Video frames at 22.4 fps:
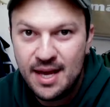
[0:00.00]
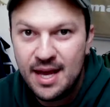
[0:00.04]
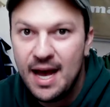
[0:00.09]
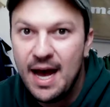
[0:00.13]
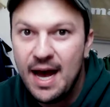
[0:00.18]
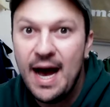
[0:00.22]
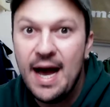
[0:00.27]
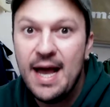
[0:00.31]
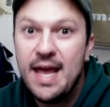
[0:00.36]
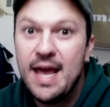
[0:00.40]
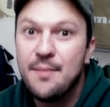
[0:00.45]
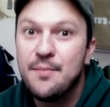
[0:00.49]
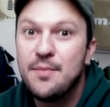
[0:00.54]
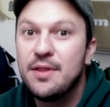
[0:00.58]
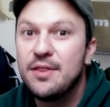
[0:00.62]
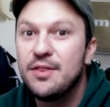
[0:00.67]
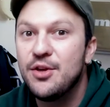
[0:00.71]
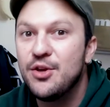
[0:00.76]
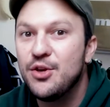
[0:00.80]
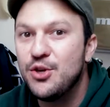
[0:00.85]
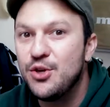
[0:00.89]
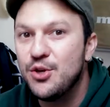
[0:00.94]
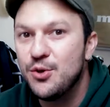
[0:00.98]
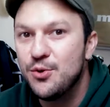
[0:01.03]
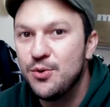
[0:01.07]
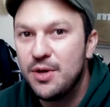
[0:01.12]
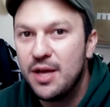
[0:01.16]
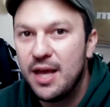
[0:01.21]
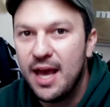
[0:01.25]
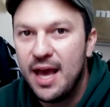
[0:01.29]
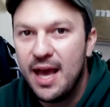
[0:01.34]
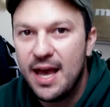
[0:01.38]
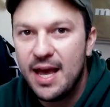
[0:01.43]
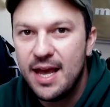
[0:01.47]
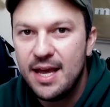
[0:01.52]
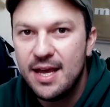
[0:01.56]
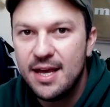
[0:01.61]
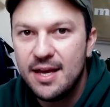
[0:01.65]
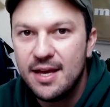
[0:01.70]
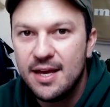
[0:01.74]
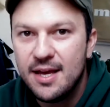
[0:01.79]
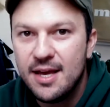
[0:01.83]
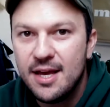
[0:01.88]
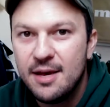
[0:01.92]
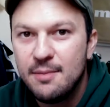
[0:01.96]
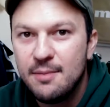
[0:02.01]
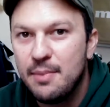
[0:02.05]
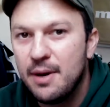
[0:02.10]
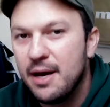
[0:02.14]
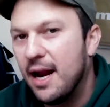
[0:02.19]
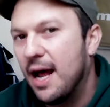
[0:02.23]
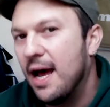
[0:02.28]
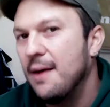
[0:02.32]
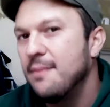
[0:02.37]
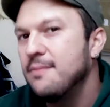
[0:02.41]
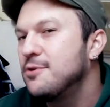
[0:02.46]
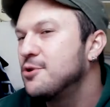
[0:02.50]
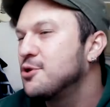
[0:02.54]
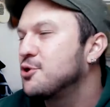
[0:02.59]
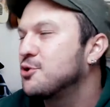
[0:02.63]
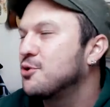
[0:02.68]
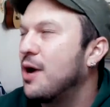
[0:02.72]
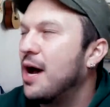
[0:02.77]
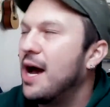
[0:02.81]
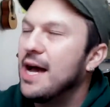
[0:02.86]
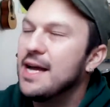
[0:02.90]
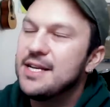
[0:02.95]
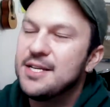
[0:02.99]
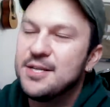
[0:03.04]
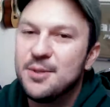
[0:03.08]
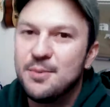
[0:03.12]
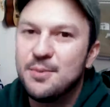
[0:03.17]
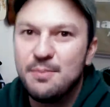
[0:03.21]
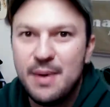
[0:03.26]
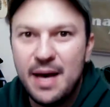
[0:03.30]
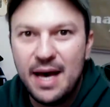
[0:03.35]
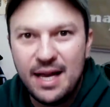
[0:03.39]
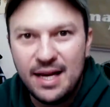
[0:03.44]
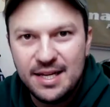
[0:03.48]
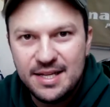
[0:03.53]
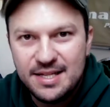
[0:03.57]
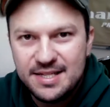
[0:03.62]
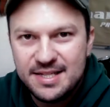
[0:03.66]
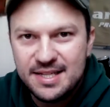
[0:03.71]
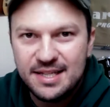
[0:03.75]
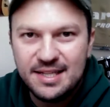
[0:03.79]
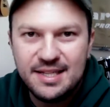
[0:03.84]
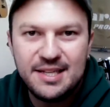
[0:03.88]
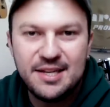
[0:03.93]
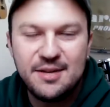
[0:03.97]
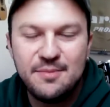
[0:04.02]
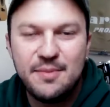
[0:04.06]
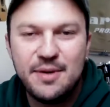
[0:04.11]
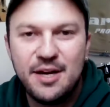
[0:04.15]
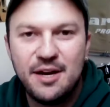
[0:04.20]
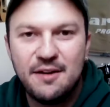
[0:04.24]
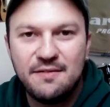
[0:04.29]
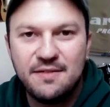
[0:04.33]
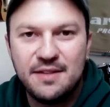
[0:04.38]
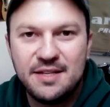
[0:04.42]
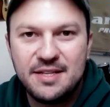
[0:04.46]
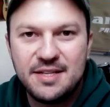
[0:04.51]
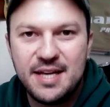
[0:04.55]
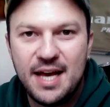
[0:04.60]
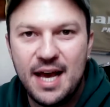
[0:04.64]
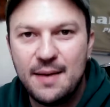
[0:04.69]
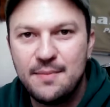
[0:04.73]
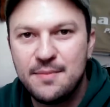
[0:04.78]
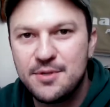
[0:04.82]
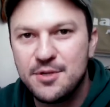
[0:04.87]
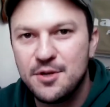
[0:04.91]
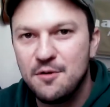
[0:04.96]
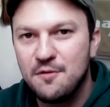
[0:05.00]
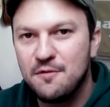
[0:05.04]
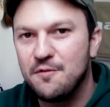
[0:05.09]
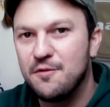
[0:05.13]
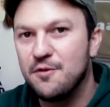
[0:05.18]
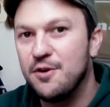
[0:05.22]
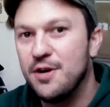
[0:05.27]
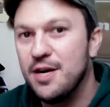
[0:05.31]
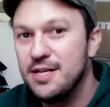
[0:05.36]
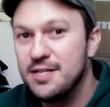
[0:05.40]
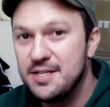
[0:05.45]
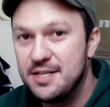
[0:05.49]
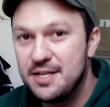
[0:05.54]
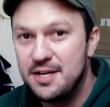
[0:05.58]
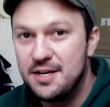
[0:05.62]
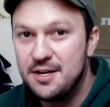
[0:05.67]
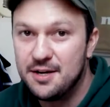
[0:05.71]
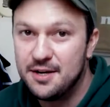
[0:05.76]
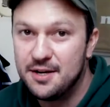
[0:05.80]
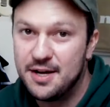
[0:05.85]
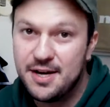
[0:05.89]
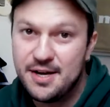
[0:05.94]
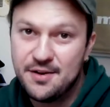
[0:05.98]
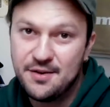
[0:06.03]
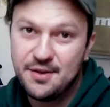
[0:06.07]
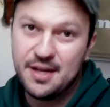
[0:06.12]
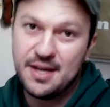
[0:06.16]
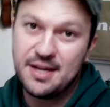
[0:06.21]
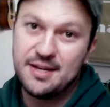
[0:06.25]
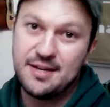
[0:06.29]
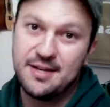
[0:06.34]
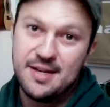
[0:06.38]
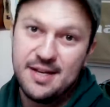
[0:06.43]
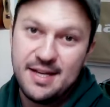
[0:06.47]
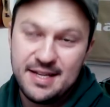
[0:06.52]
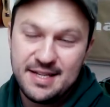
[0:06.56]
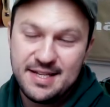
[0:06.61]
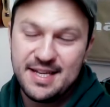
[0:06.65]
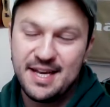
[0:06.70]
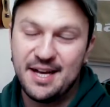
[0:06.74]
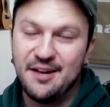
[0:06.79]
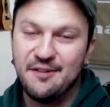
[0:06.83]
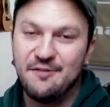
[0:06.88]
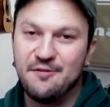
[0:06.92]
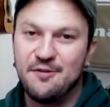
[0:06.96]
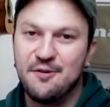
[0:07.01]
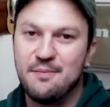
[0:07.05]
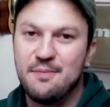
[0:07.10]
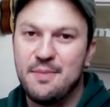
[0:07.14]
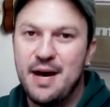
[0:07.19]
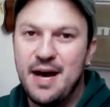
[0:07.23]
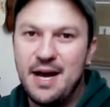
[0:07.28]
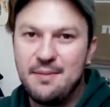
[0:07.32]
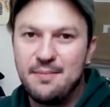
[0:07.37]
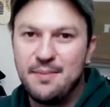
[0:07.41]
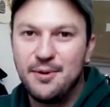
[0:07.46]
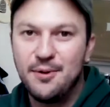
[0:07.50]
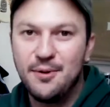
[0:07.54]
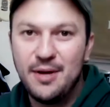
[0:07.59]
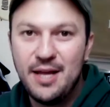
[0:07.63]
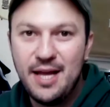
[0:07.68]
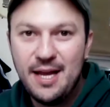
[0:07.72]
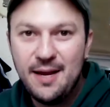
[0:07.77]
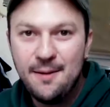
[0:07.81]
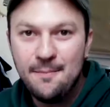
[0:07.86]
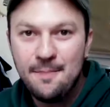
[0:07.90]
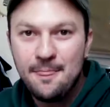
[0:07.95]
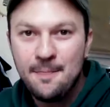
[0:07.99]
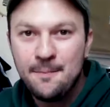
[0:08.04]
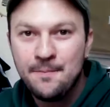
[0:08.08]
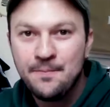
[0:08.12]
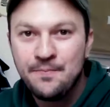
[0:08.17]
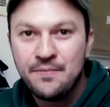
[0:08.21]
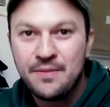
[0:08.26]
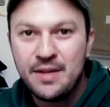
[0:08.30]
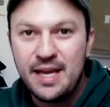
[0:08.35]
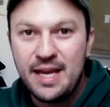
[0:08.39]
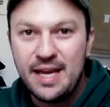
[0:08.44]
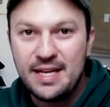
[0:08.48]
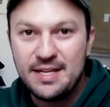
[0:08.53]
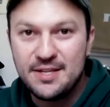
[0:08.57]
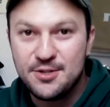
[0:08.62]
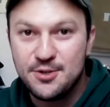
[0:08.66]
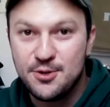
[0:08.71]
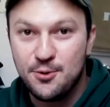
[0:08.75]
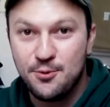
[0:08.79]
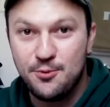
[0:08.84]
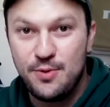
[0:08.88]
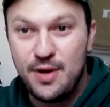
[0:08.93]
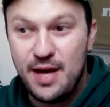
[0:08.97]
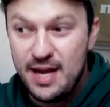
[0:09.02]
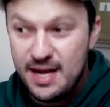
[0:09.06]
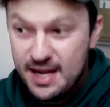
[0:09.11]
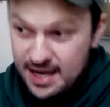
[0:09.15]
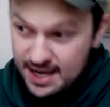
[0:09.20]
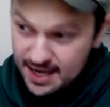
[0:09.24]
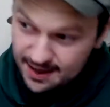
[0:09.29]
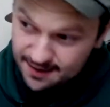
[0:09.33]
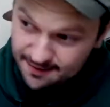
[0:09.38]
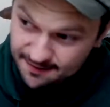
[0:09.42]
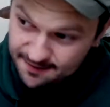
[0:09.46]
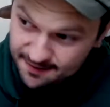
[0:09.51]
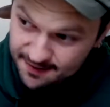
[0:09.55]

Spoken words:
I am in the UK, but I've tried to balance a little bit of the time. So for us here, and you can tell from my pulley, it's already